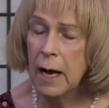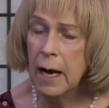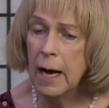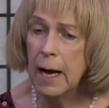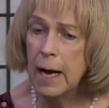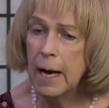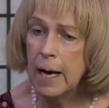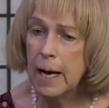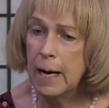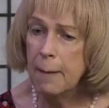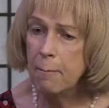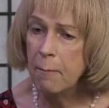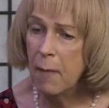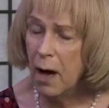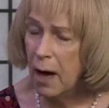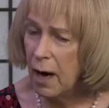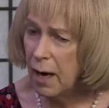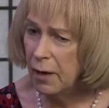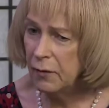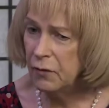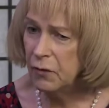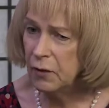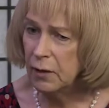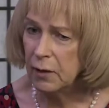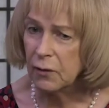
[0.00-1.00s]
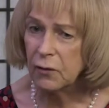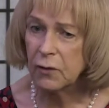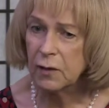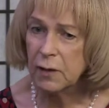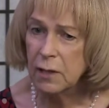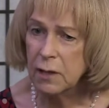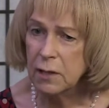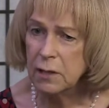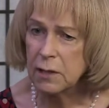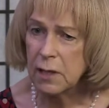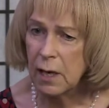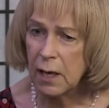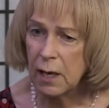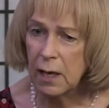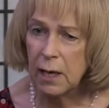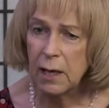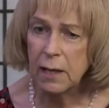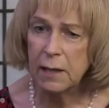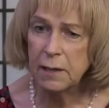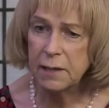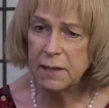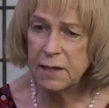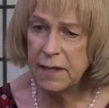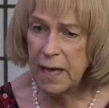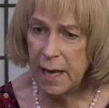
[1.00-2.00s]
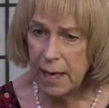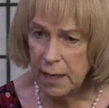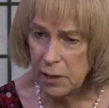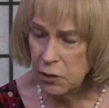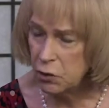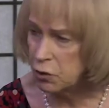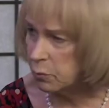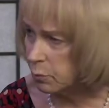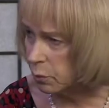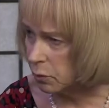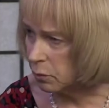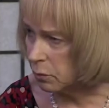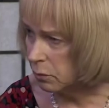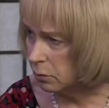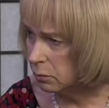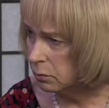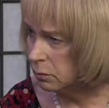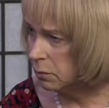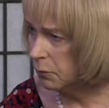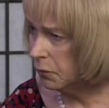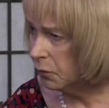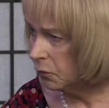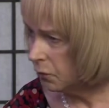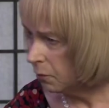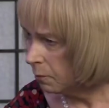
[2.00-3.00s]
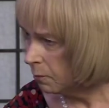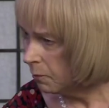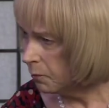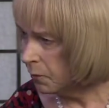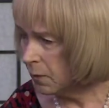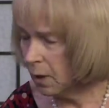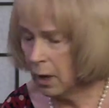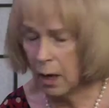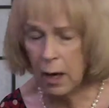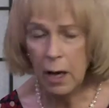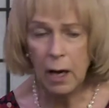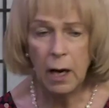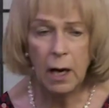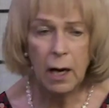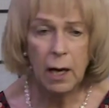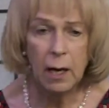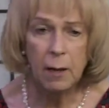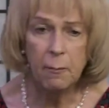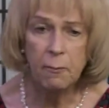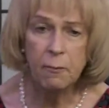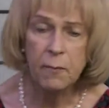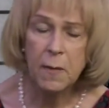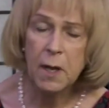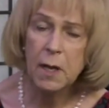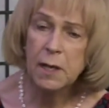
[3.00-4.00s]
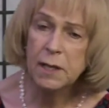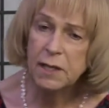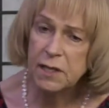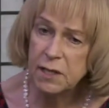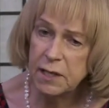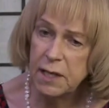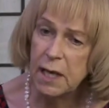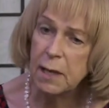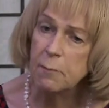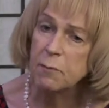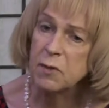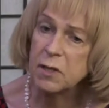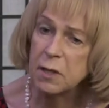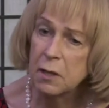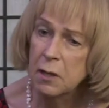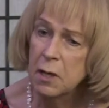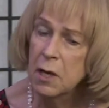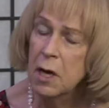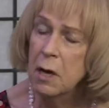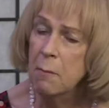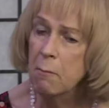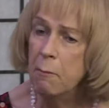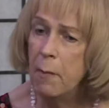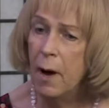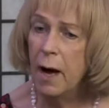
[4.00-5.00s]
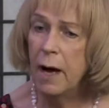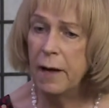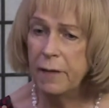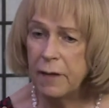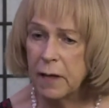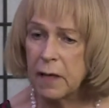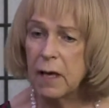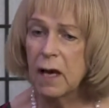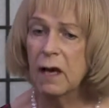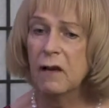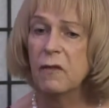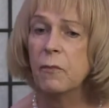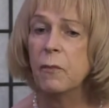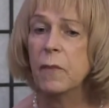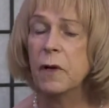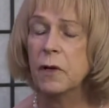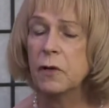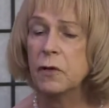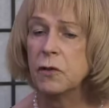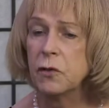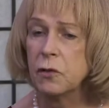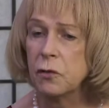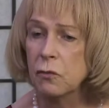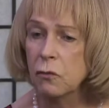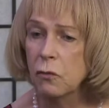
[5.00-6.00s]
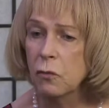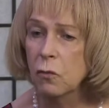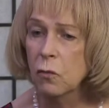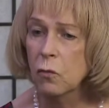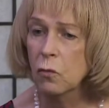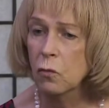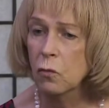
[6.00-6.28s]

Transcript: I think these are tangible steps by the government to